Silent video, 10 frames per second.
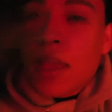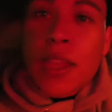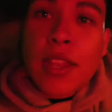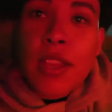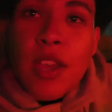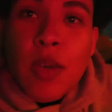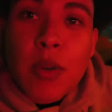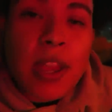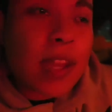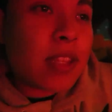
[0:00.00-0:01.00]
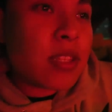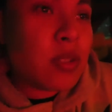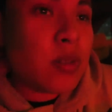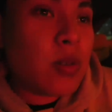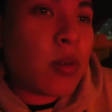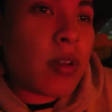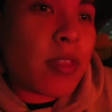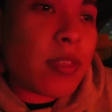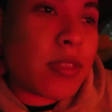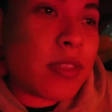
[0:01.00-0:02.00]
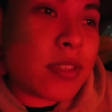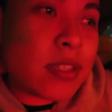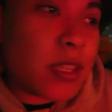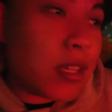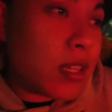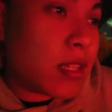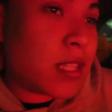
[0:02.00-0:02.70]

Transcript: and uh, we're headed to the